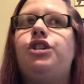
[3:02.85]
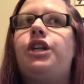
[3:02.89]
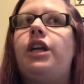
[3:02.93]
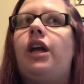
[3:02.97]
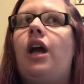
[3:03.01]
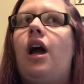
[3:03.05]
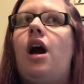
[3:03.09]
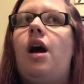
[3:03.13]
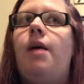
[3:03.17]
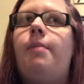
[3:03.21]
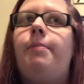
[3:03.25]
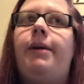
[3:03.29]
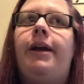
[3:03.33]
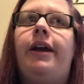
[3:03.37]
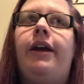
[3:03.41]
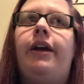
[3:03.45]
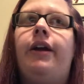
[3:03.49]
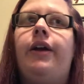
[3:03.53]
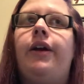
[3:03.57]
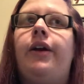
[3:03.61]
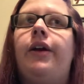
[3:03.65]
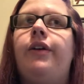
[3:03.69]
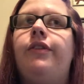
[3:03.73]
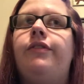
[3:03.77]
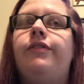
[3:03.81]
She got
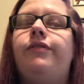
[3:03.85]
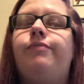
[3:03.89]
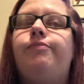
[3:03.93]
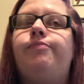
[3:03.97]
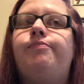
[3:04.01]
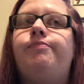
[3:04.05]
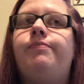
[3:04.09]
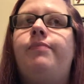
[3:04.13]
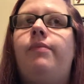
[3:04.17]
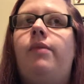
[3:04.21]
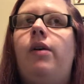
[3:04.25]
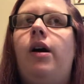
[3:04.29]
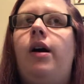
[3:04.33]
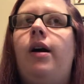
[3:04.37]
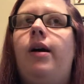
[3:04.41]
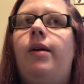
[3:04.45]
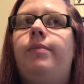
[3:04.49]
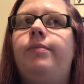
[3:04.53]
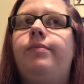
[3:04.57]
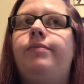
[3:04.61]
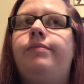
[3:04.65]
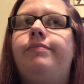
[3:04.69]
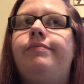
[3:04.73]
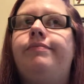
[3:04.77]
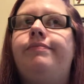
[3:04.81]
bigger
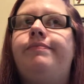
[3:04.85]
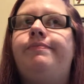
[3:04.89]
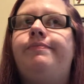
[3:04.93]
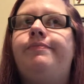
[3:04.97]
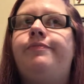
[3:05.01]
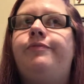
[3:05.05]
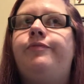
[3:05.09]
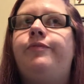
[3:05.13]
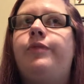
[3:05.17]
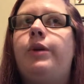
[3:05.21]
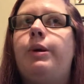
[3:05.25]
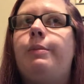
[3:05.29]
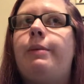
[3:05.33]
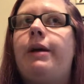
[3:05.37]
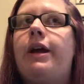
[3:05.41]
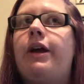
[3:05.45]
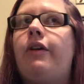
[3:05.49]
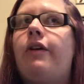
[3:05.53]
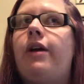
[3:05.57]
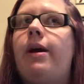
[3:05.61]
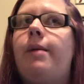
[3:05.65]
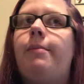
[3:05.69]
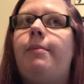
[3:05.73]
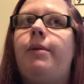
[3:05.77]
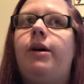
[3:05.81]
for my
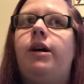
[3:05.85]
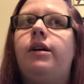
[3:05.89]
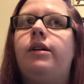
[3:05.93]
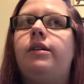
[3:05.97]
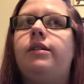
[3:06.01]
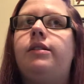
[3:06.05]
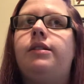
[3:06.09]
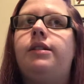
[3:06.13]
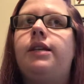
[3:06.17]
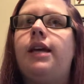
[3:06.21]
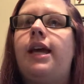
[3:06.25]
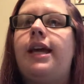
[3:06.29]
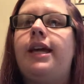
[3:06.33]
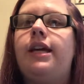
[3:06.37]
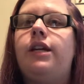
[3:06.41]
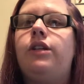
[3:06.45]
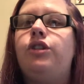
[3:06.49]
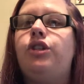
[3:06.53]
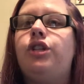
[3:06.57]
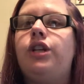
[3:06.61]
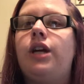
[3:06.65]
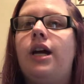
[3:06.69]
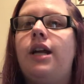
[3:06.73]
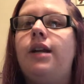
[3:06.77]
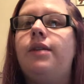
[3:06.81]
grandma to handle.
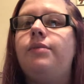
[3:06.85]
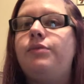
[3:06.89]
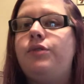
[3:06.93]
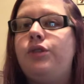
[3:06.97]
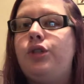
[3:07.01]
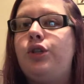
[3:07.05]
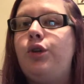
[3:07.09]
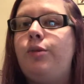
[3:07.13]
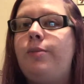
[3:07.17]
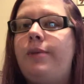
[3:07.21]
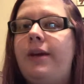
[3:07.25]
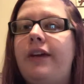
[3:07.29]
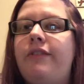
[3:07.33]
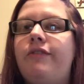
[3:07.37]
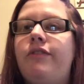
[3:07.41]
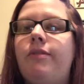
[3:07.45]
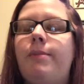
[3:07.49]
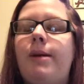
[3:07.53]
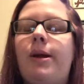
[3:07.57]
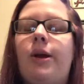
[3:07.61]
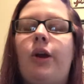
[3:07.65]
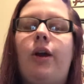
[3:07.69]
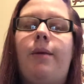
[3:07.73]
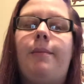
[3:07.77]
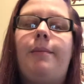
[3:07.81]
She got too big for
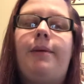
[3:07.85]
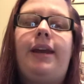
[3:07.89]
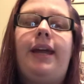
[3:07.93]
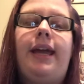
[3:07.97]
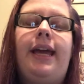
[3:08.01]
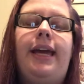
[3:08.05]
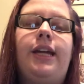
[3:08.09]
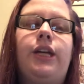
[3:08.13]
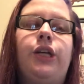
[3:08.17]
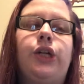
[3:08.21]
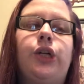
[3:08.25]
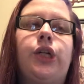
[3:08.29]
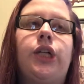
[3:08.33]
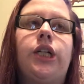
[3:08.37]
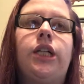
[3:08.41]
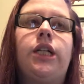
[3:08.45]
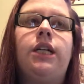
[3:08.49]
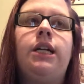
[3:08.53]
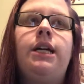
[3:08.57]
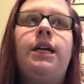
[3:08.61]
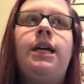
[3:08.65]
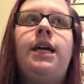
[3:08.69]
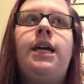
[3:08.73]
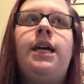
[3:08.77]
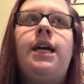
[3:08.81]
my grandma to handle.
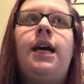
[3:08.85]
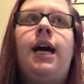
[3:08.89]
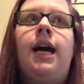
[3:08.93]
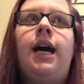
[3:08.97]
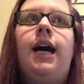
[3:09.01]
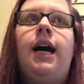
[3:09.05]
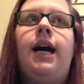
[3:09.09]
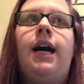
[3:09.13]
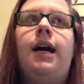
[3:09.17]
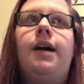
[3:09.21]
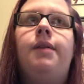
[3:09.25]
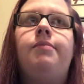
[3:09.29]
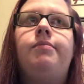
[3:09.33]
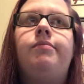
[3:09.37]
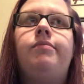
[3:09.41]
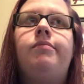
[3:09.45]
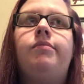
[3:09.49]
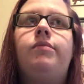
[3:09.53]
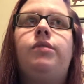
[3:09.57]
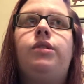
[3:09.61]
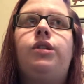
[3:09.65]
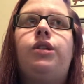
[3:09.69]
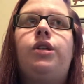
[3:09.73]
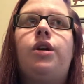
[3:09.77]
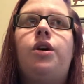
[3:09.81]

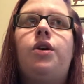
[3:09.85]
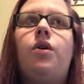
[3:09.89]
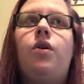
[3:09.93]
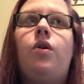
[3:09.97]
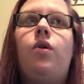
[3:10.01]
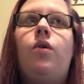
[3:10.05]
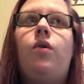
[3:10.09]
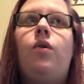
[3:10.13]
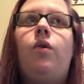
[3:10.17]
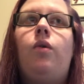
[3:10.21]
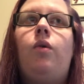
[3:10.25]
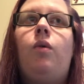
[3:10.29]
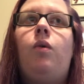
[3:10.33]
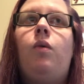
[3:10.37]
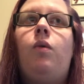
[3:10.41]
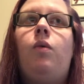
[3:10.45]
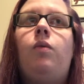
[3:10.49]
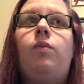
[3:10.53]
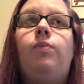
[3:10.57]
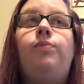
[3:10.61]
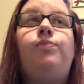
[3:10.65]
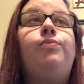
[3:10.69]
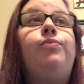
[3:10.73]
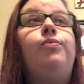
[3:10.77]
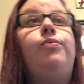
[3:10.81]

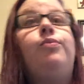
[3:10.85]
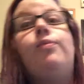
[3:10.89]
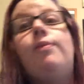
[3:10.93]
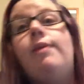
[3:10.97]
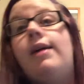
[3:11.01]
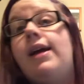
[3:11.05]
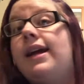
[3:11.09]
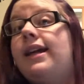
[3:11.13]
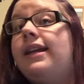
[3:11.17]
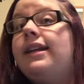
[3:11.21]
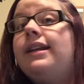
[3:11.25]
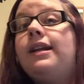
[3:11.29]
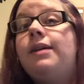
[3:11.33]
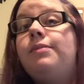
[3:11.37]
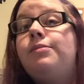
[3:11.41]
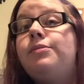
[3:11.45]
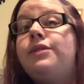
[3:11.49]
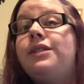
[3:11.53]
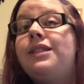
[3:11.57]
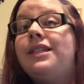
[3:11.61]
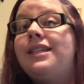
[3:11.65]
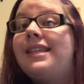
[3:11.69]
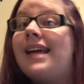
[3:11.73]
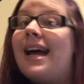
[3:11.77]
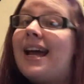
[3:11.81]
So we ended
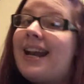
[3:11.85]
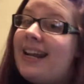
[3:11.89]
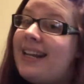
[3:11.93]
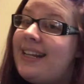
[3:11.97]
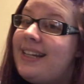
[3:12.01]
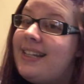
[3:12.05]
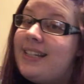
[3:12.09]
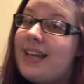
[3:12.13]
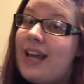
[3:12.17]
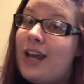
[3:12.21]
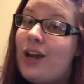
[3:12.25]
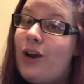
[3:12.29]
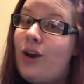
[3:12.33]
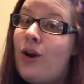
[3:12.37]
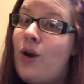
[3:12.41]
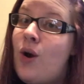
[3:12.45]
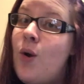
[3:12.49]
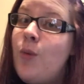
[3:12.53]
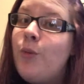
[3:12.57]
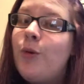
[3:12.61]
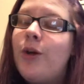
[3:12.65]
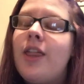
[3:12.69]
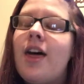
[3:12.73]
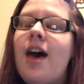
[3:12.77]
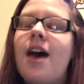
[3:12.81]
up deciding to take her
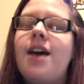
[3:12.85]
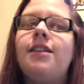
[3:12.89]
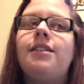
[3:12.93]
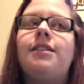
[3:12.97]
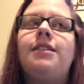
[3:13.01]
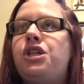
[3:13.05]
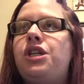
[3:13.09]
home with us.